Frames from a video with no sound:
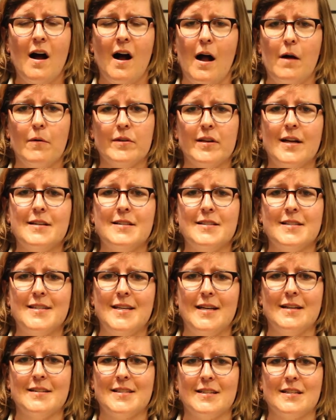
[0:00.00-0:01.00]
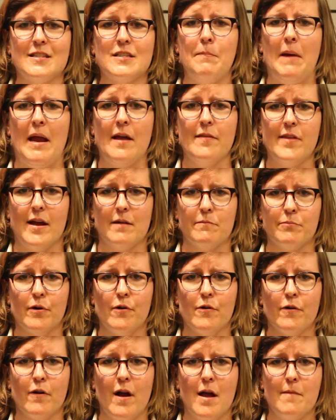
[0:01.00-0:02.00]
I would like to see us expand that
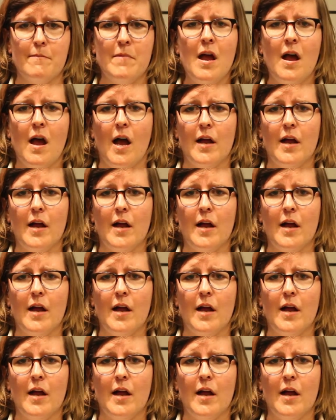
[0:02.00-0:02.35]
program